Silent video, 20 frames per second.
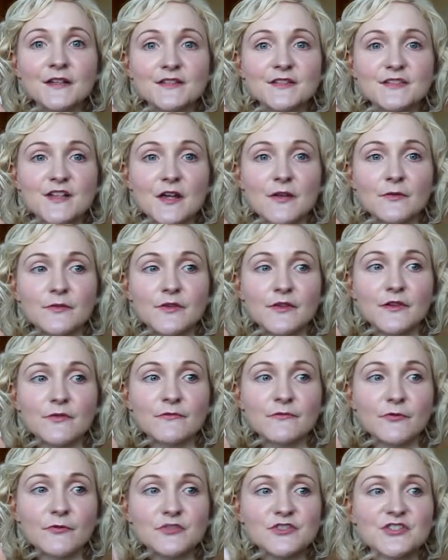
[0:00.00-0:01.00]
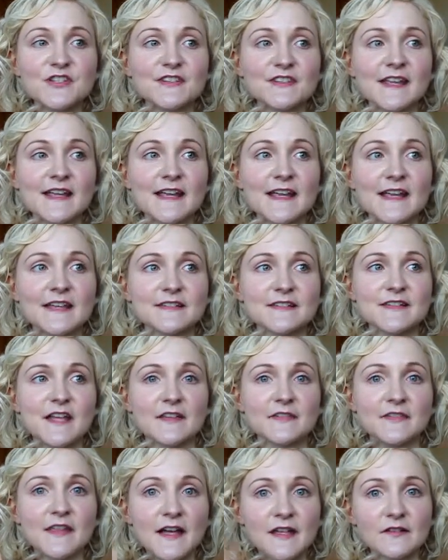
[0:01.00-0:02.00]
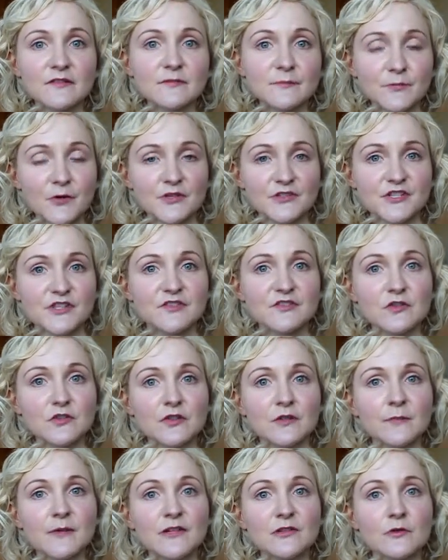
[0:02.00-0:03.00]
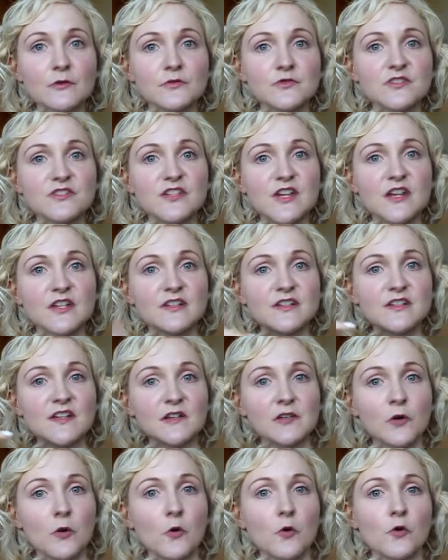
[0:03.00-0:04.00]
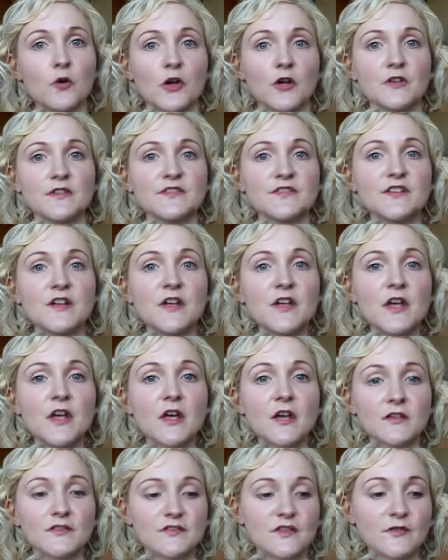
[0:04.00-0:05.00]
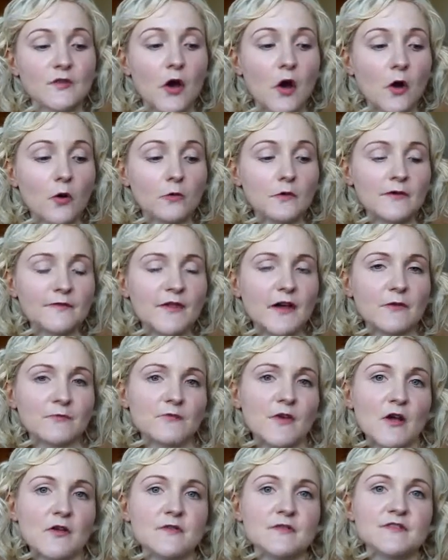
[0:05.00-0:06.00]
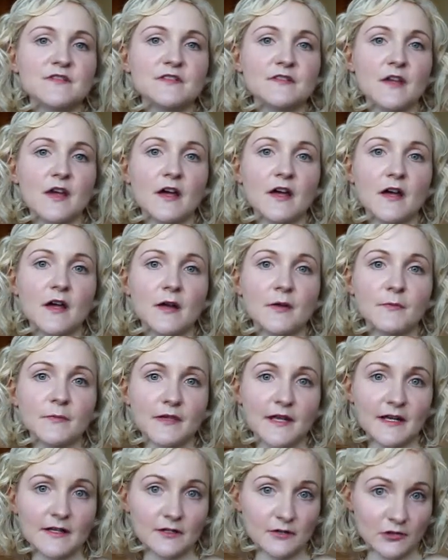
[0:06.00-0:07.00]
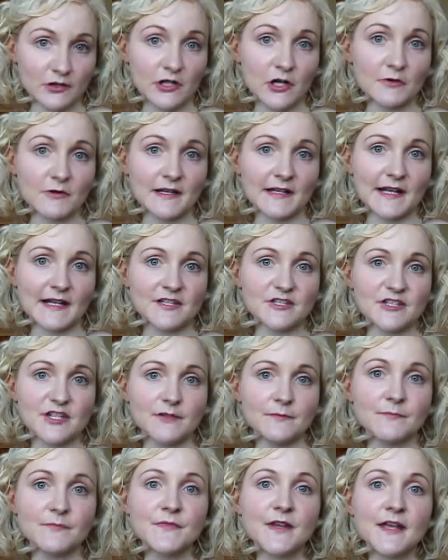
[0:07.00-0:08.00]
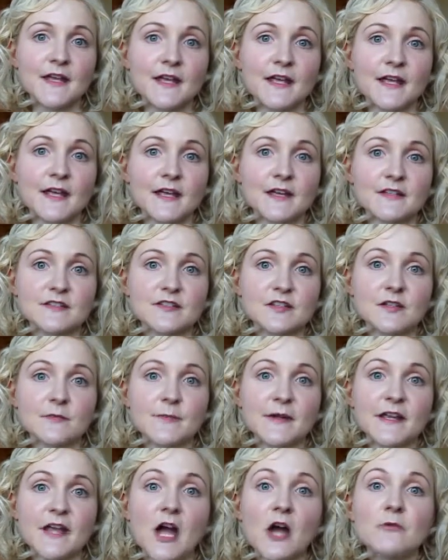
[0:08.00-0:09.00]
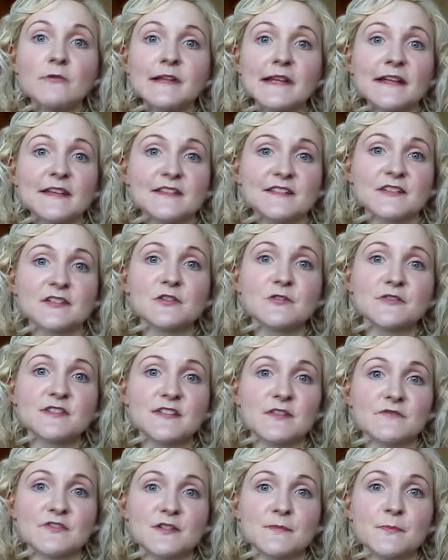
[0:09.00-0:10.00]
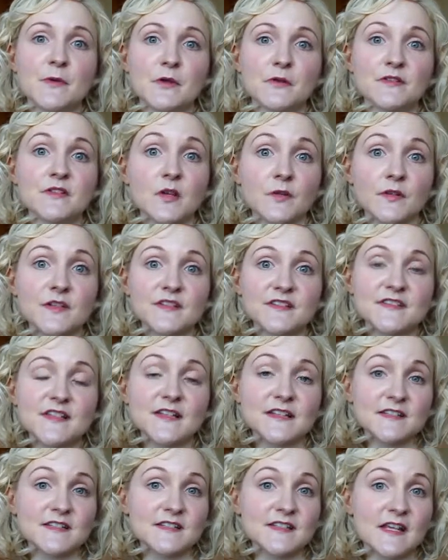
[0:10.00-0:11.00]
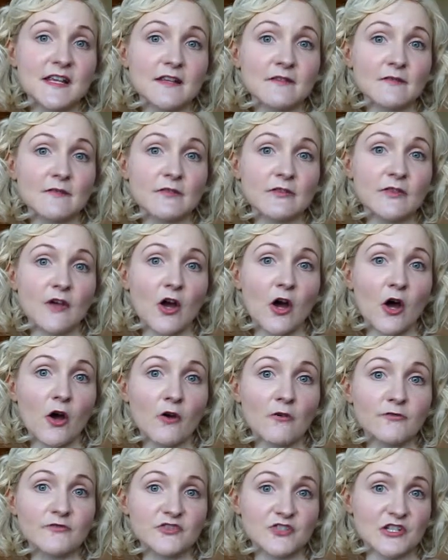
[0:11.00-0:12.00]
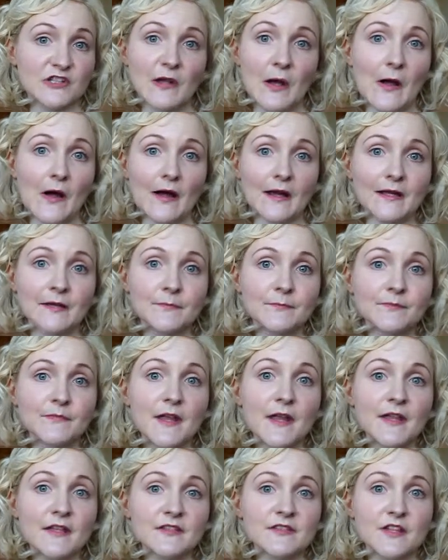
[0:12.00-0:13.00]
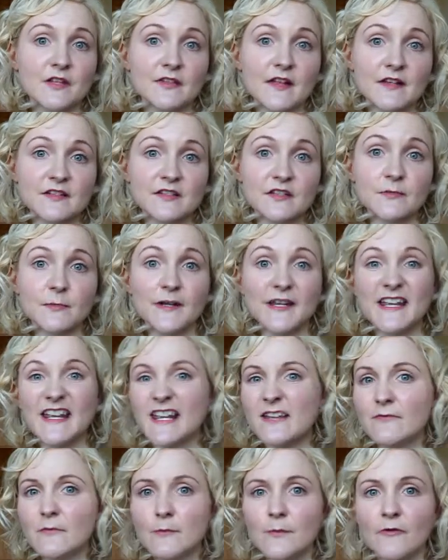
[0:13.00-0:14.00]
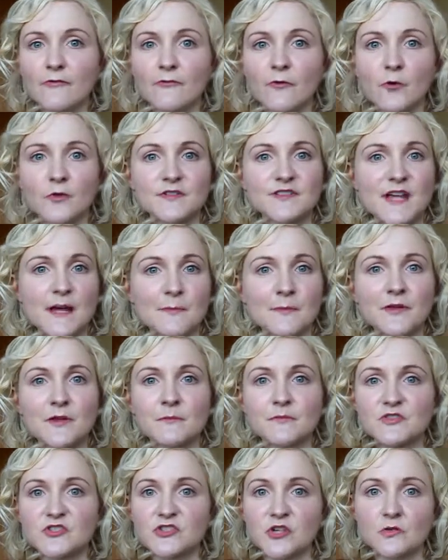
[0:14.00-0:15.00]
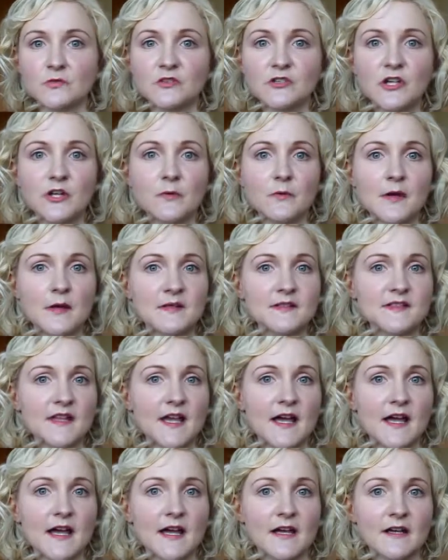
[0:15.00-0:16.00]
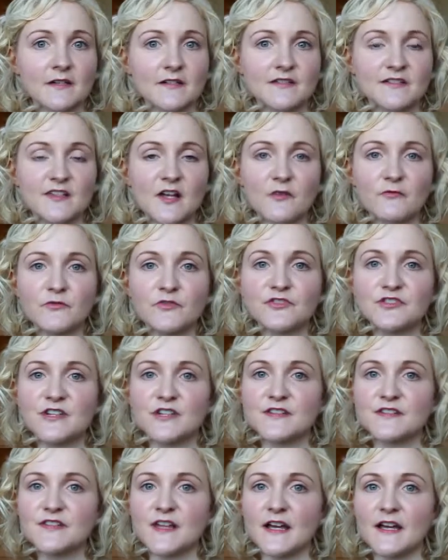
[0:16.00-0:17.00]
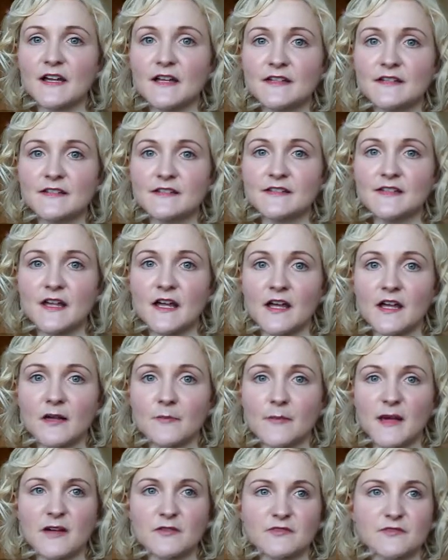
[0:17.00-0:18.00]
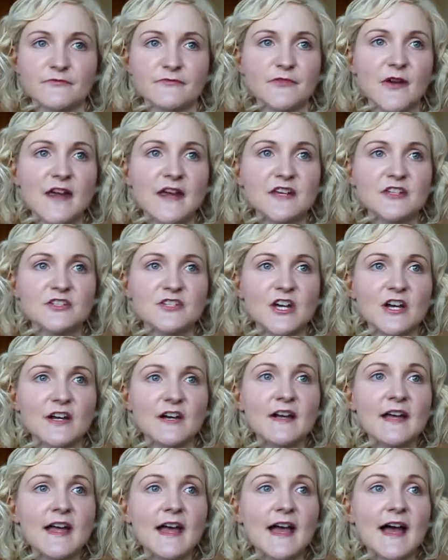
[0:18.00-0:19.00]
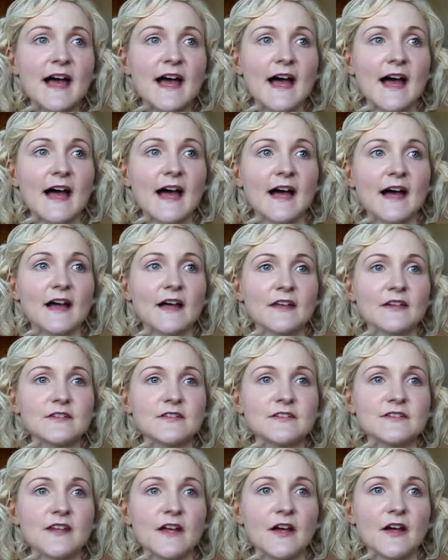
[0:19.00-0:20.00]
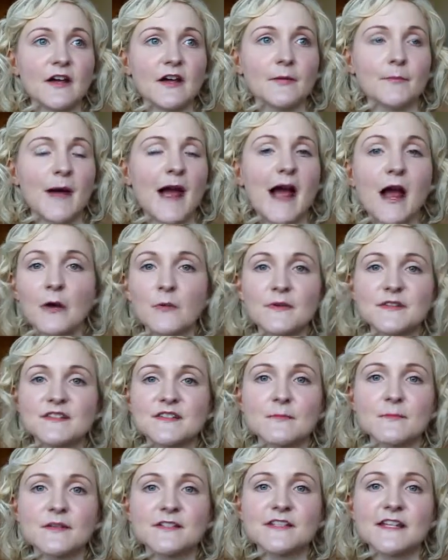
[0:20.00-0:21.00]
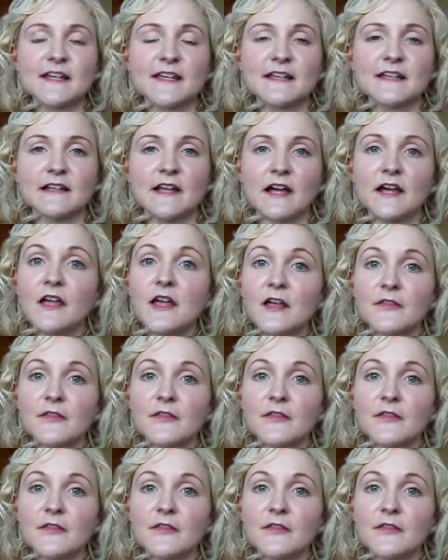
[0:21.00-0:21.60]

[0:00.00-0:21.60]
So the unfortunate thing is that that brush is not going to be launched until August. So the whole of that rose kind of glow collection is going to be only exclusive to Boots on the 16th of July. So that's going to be even before Debenhams, John Lewis and Selfridges and House of Fraser and Harrods in particular.